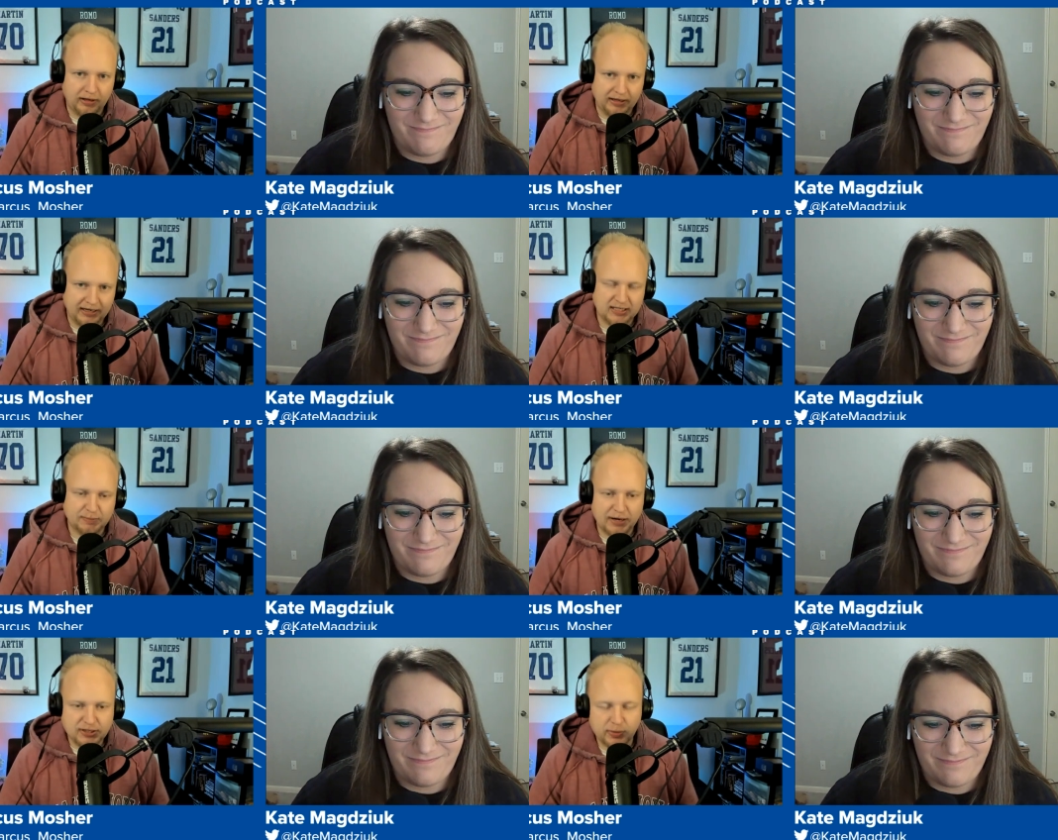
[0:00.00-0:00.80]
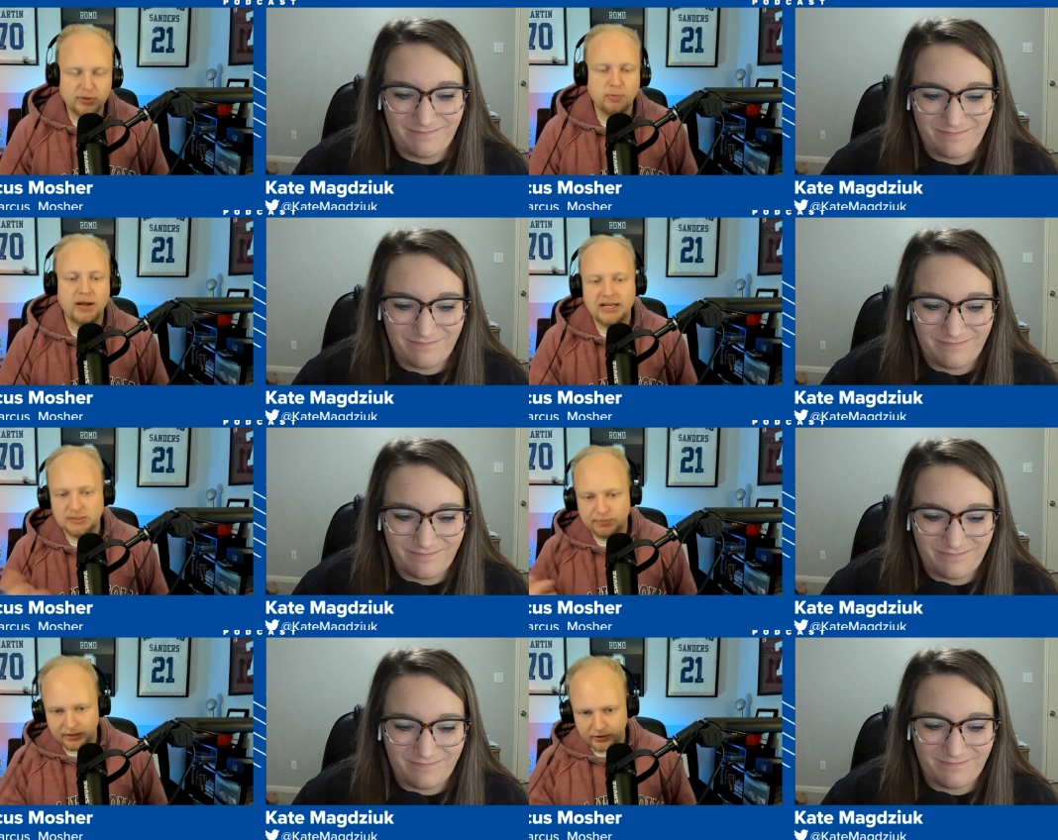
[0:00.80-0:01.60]
Speaker 1: Like especially with the way he's
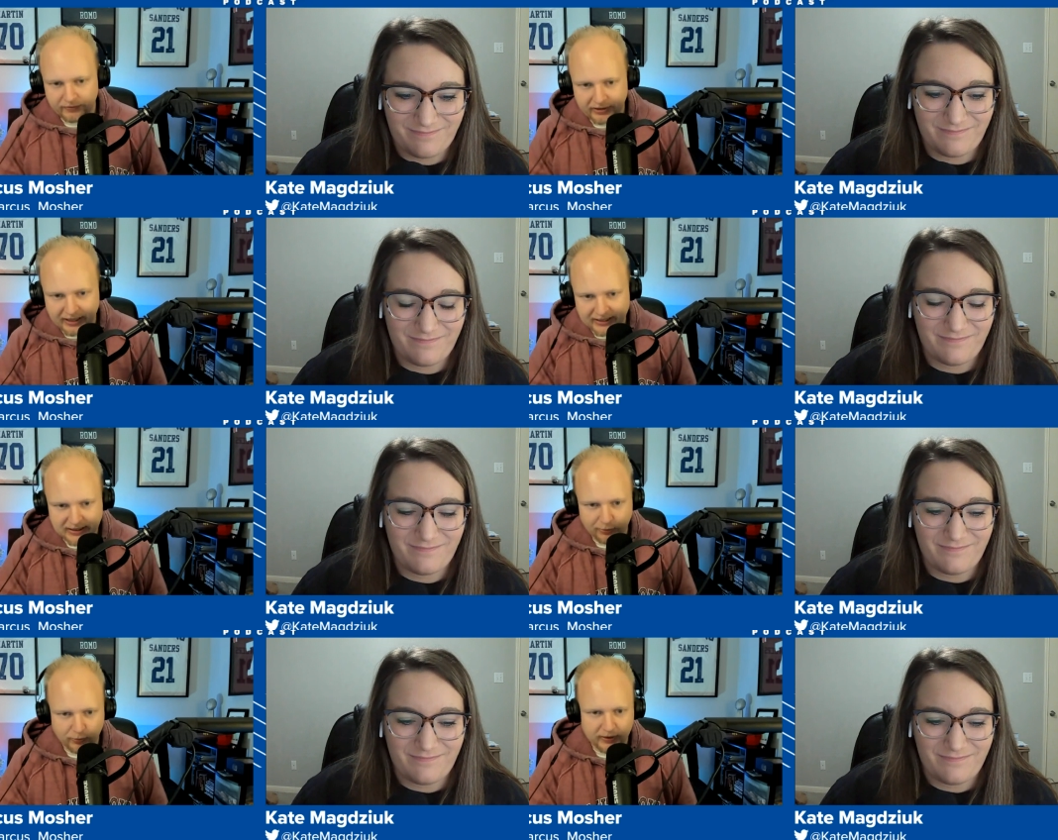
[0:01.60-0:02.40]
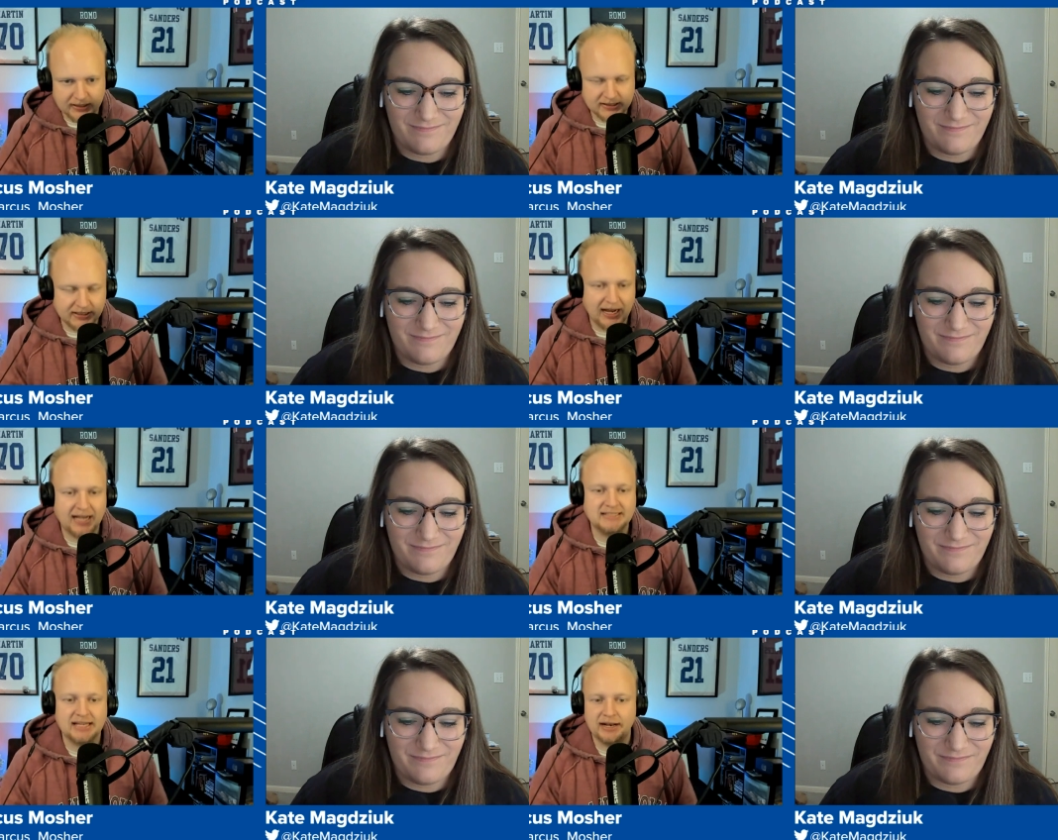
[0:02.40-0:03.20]
played over the last couple weeks,
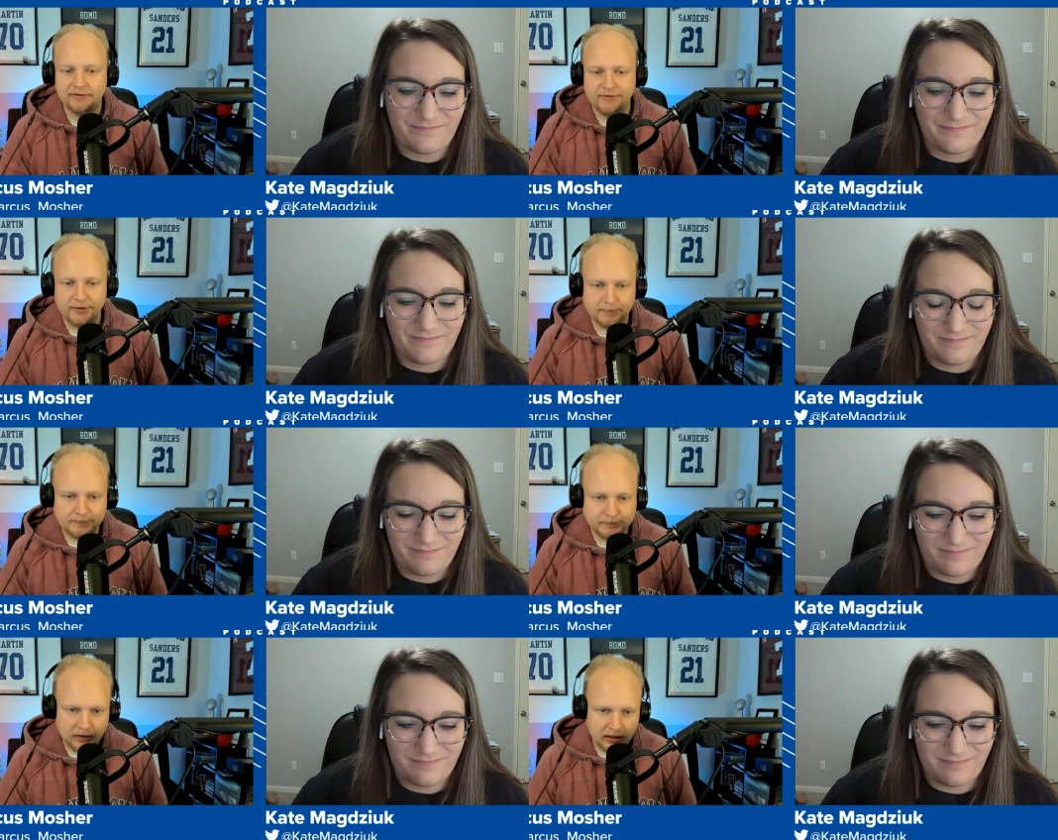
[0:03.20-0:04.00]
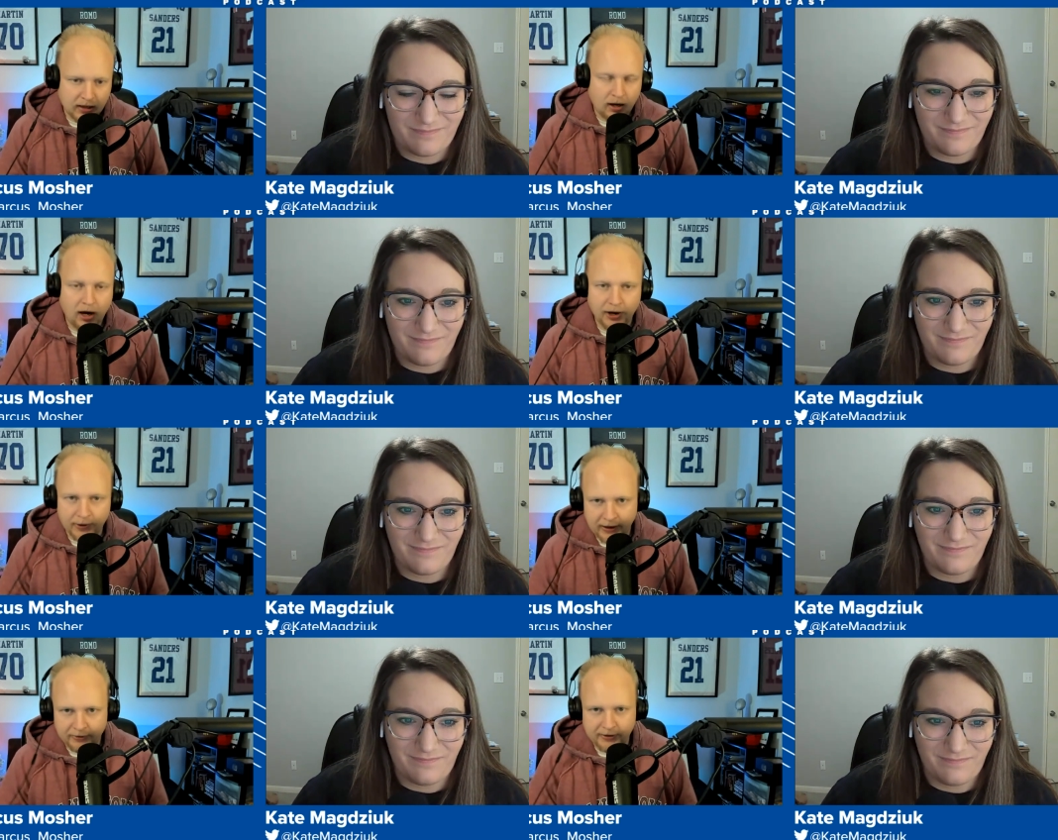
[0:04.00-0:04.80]
guys ahead of him, Hunter
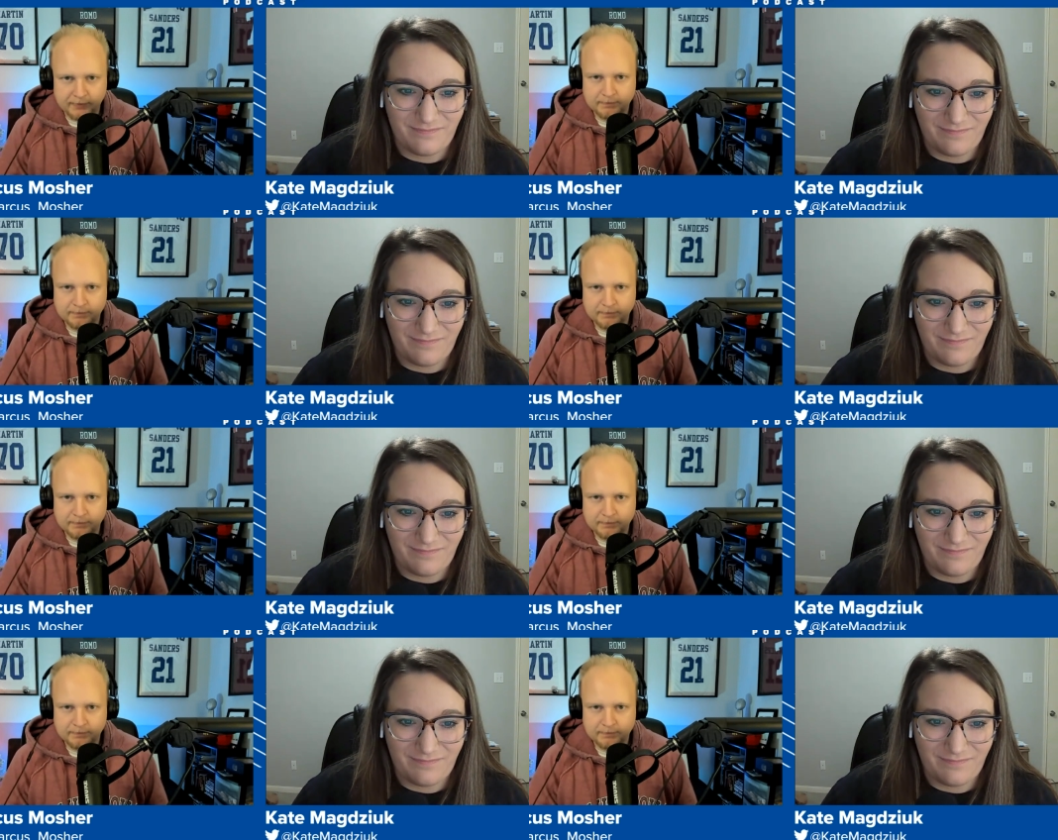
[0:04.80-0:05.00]
Henry.